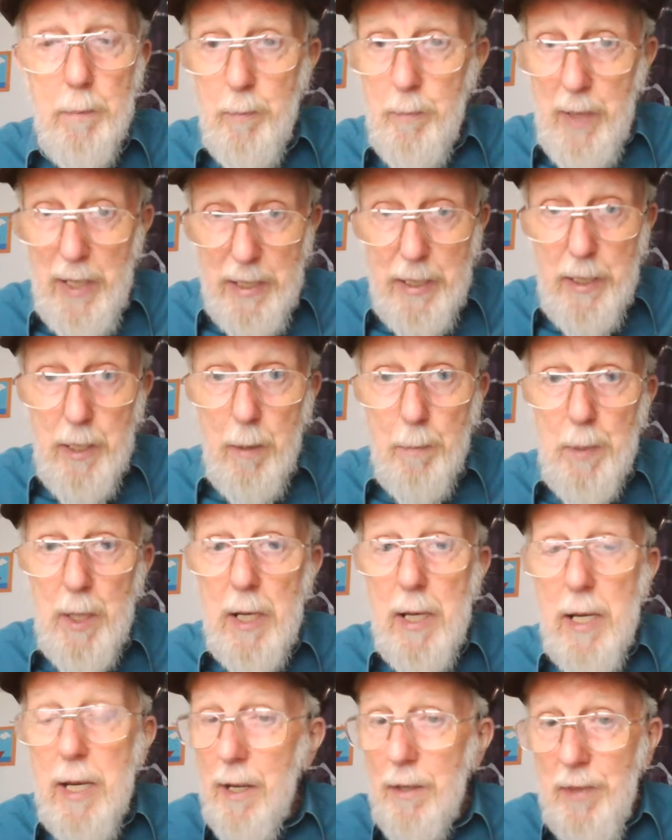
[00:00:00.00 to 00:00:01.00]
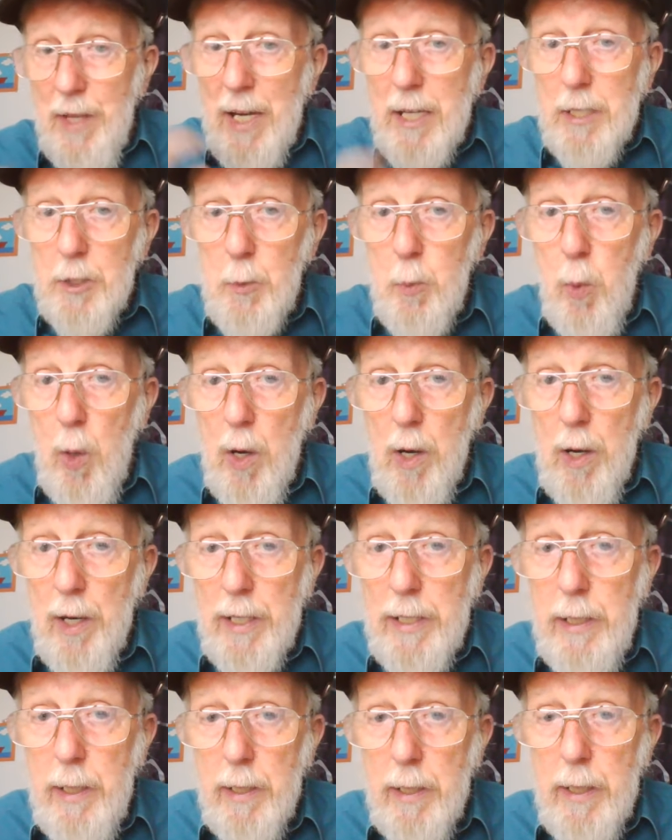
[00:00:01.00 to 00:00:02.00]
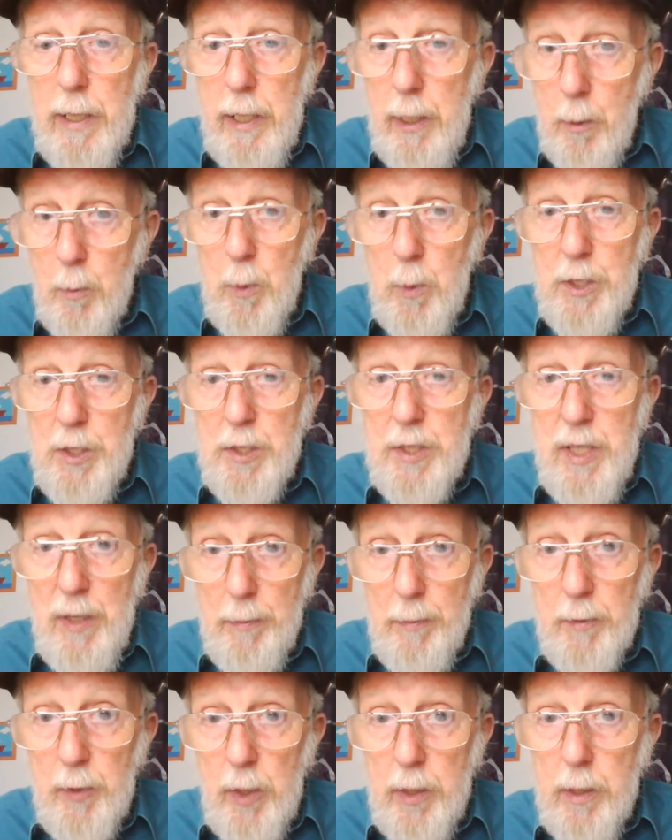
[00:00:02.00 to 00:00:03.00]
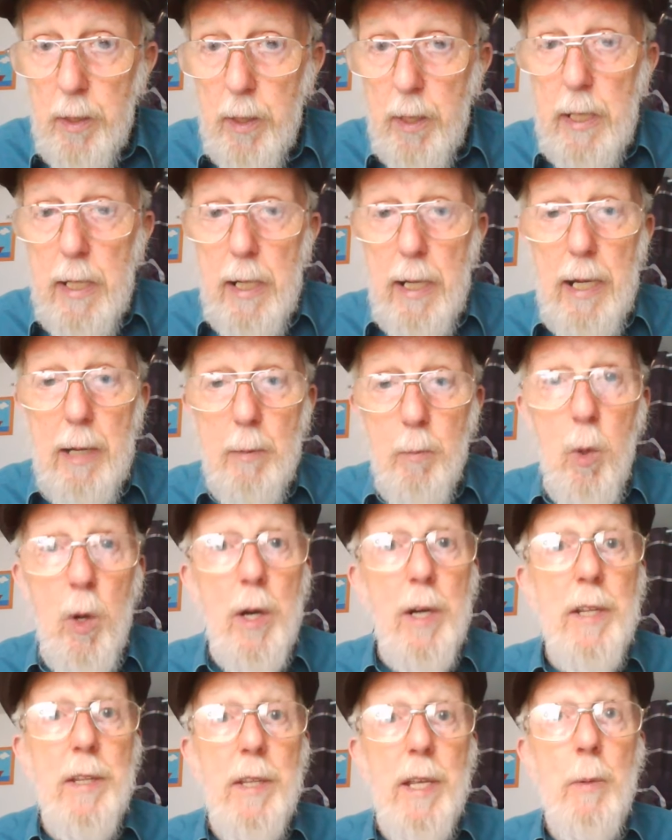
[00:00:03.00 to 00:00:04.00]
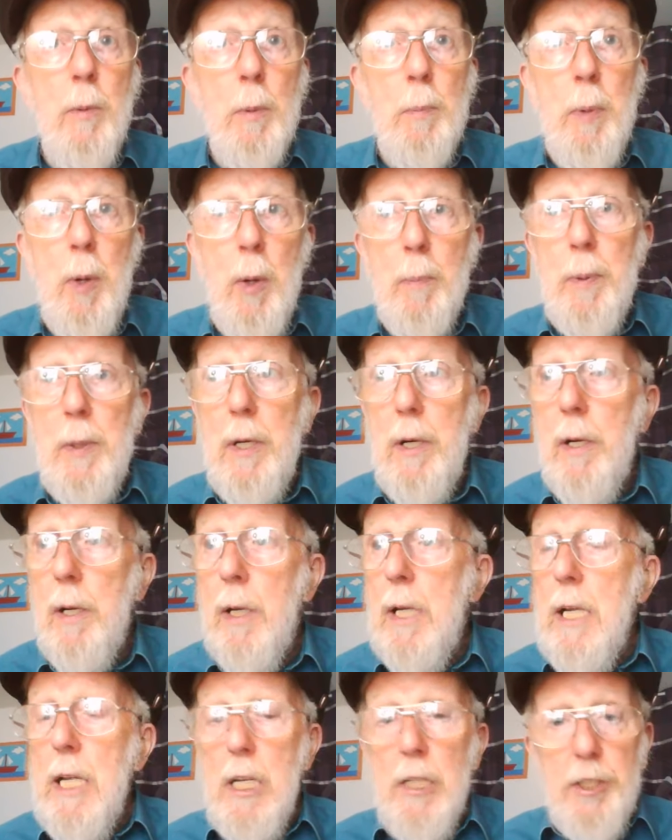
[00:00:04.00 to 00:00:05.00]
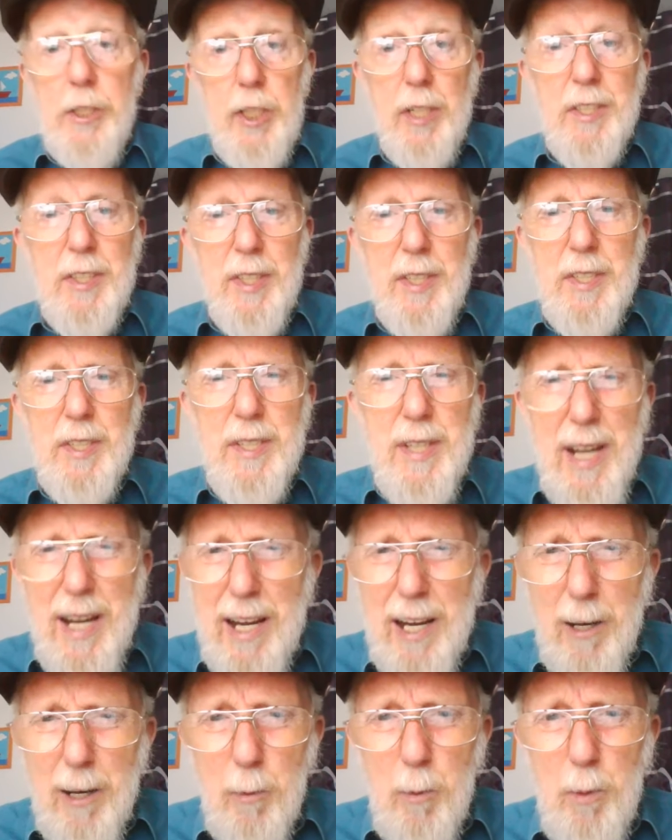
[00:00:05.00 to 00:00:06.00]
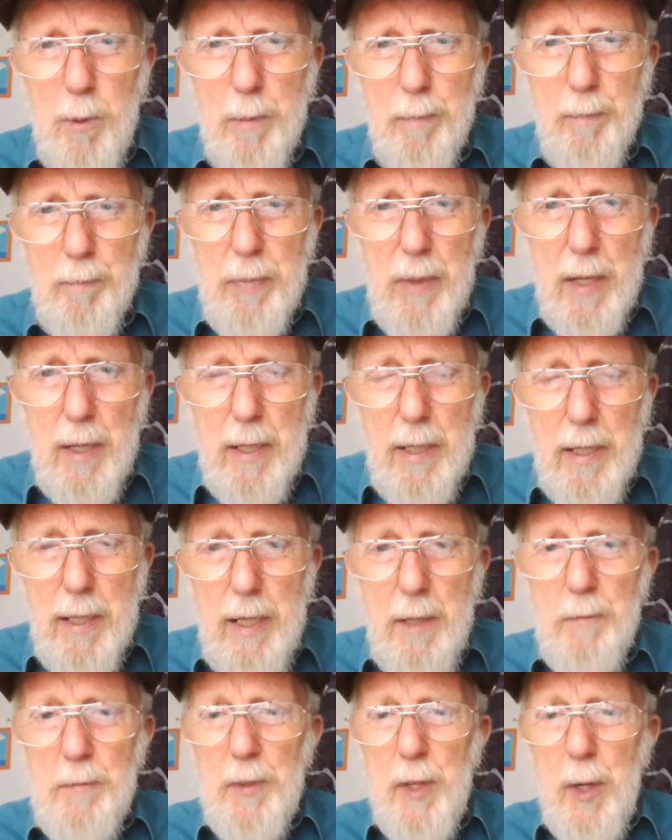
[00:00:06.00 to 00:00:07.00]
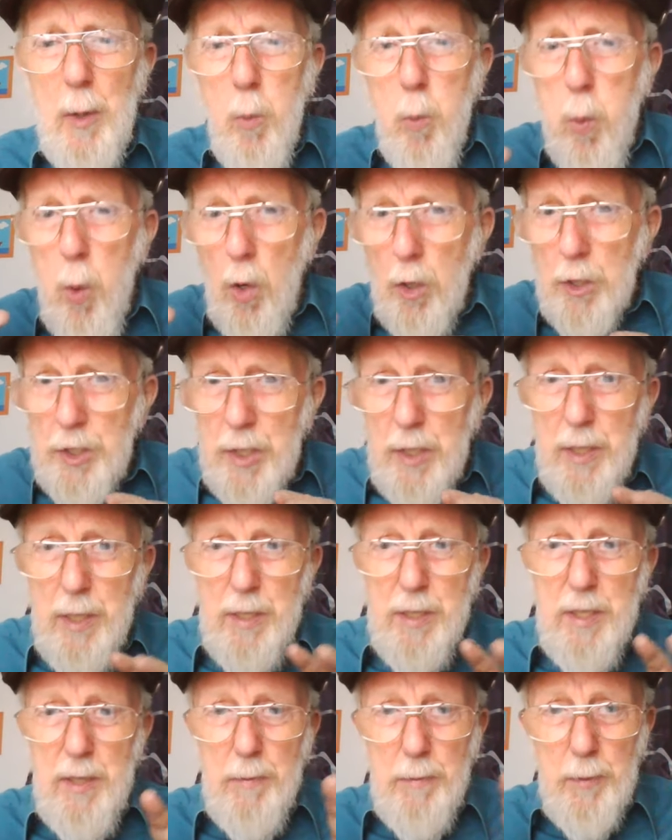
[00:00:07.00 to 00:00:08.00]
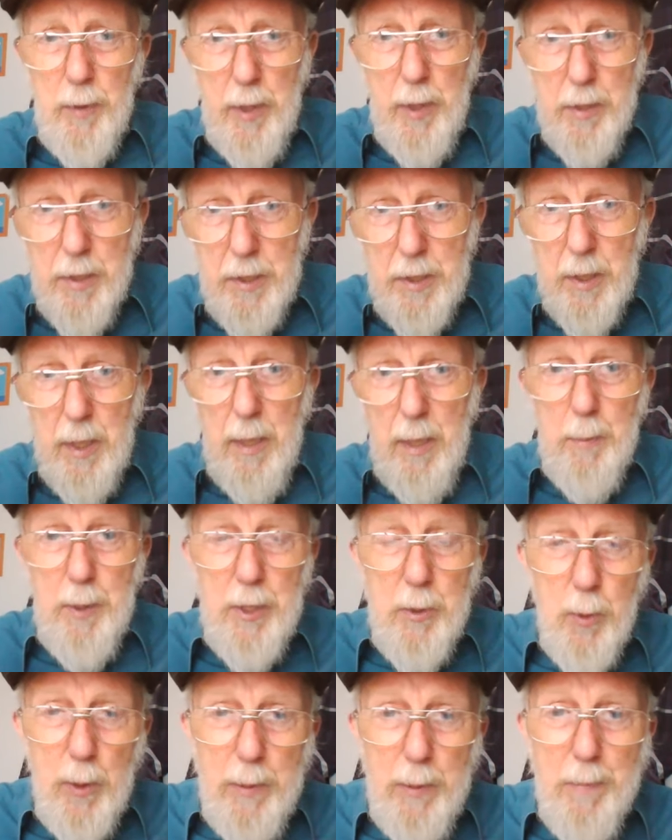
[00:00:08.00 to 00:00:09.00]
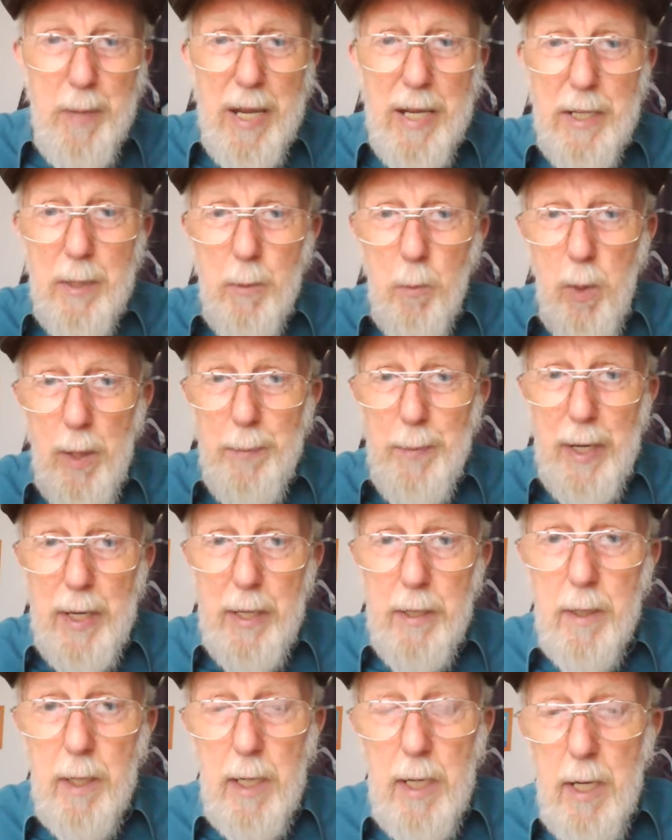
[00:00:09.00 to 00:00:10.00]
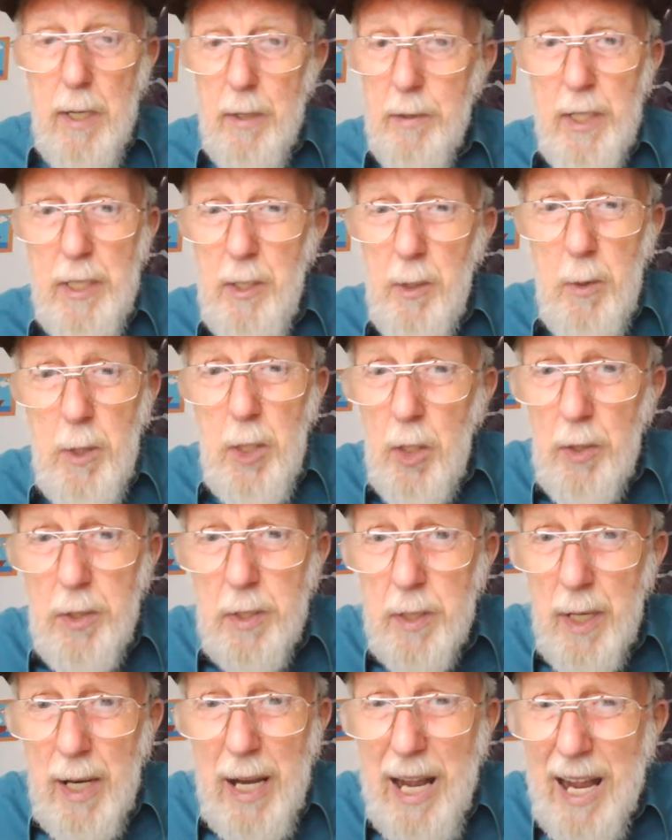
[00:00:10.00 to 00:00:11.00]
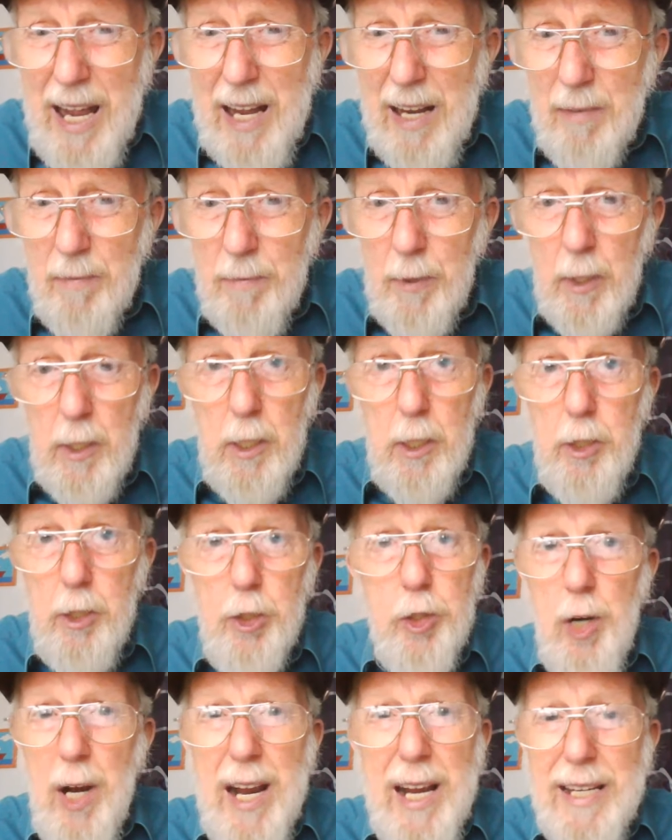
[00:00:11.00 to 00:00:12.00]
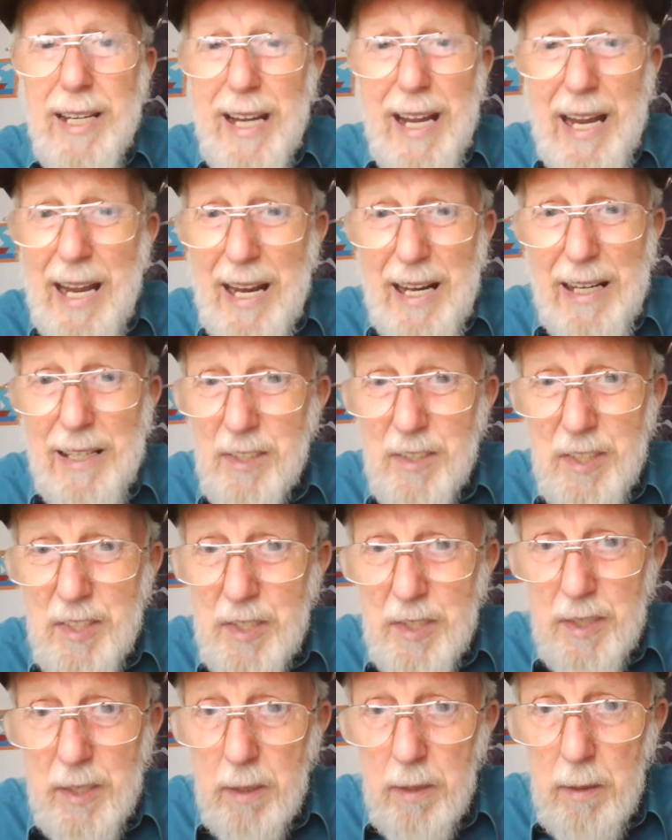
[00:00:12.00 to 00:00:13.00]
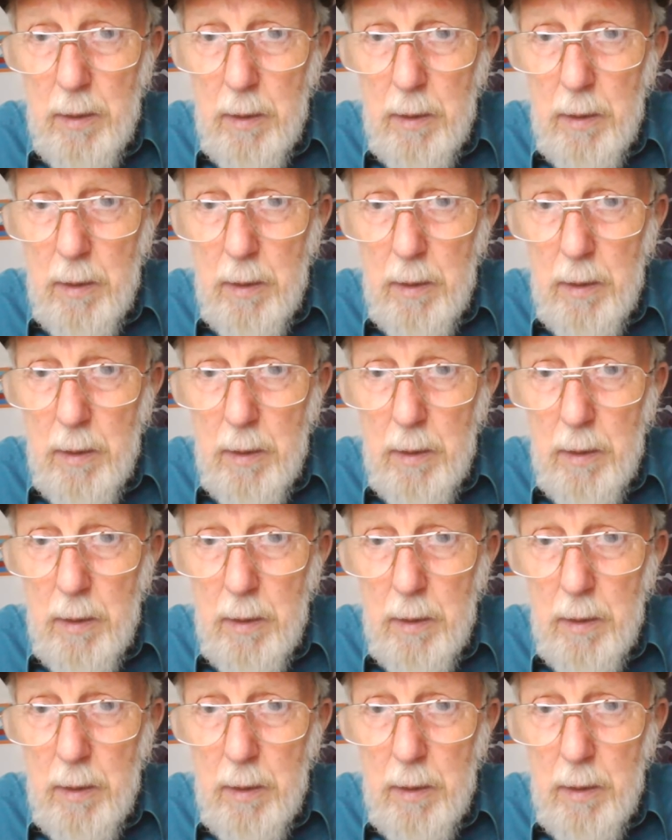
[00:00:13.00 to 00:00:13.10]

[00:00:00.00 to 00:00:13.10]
makeup. And that's why it was different and why they were popular. Just as now, if there wasn't a difference between men and women, then you couldn't have drag acts.